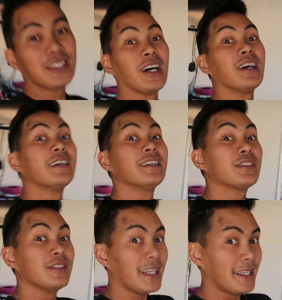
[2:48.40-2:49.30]
so
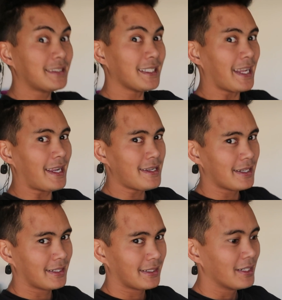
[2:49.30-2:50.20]
today is the day.
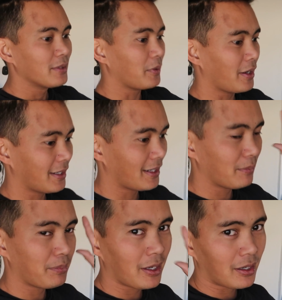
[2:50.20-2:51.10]
We are
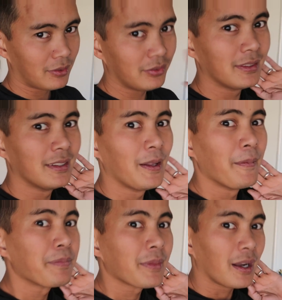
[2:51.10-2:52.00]
gonna pay off
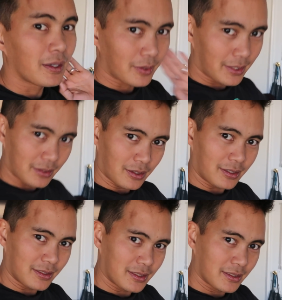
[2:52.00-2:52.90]
our credit
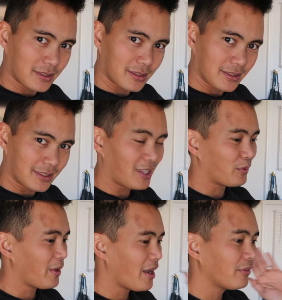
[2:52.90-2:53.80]
cards
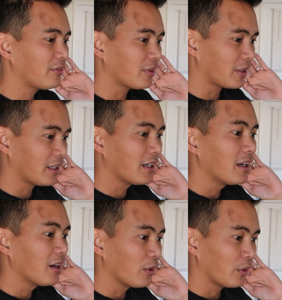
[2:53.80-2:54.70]
that we have for
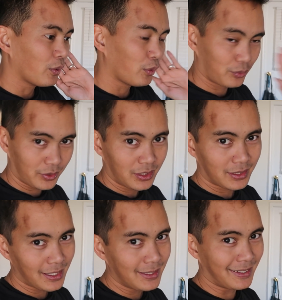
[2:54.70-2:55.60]
over
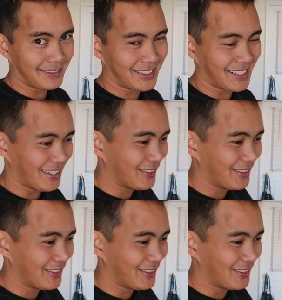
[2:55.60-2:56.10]
10 years now.